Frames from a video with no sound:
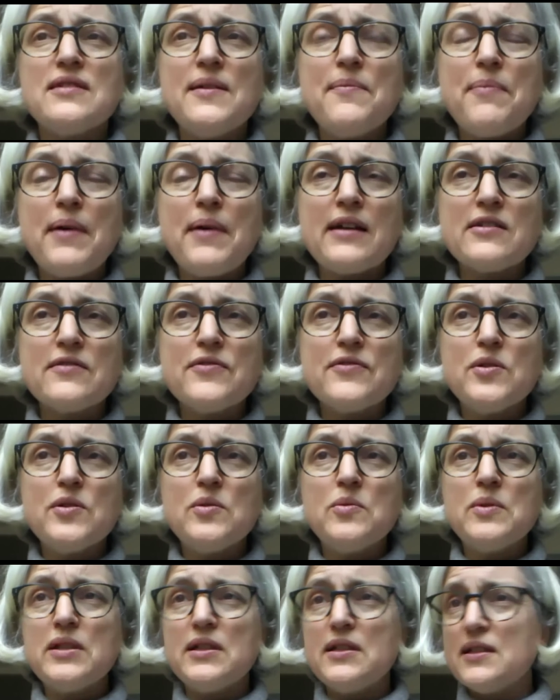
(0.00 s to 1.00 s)
impact of your
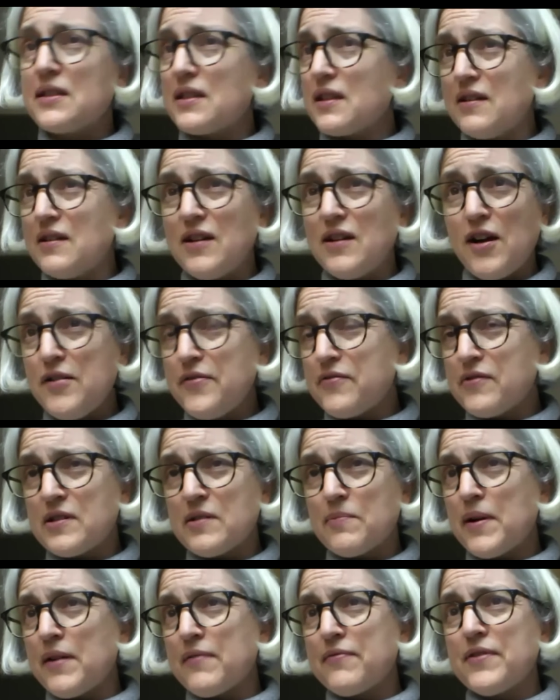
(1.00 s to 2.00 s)
work over and
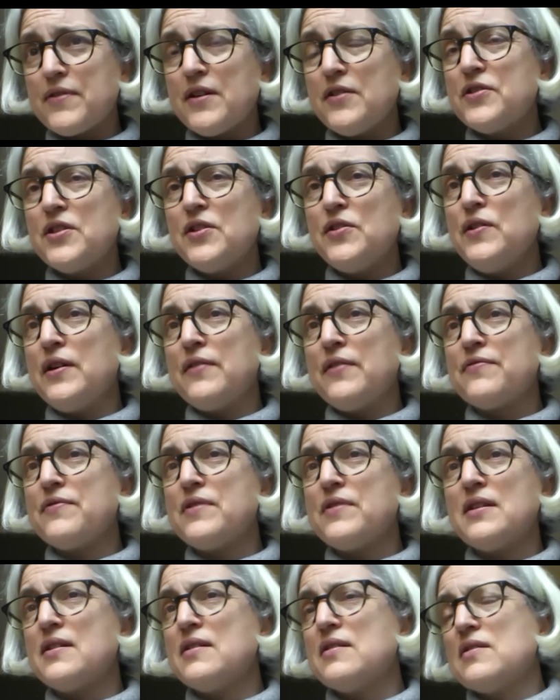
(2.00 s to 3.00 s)
above those who love
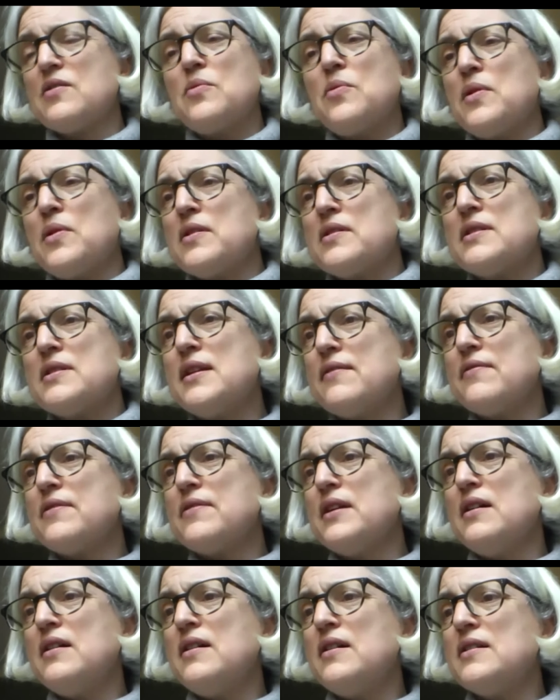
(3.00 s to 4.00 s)
the quality of
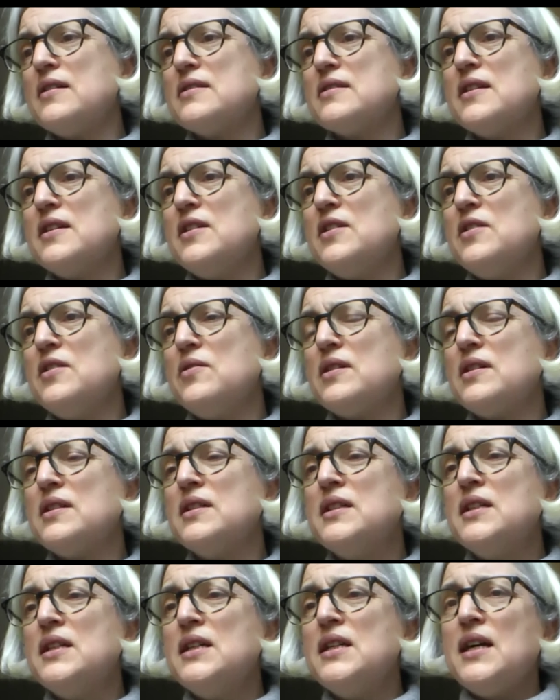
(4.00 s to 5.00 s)
the art that you are
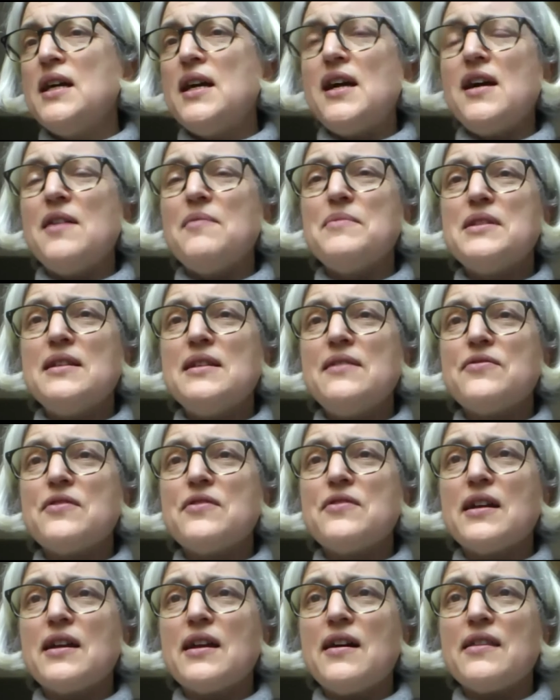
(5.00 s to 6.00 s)

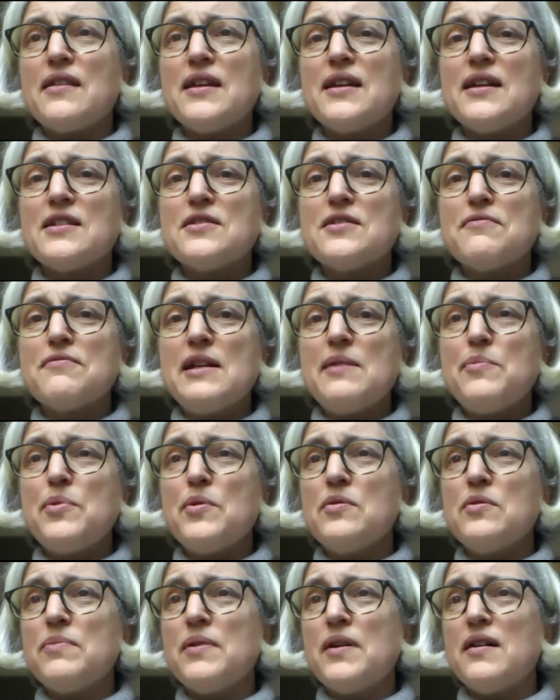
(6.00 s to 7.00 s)
delivering, I think is a really
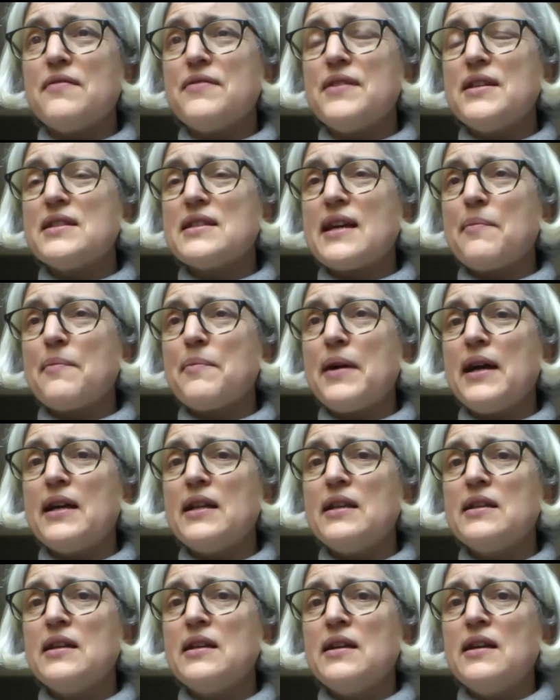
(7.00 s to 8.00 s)
important part of this campaign.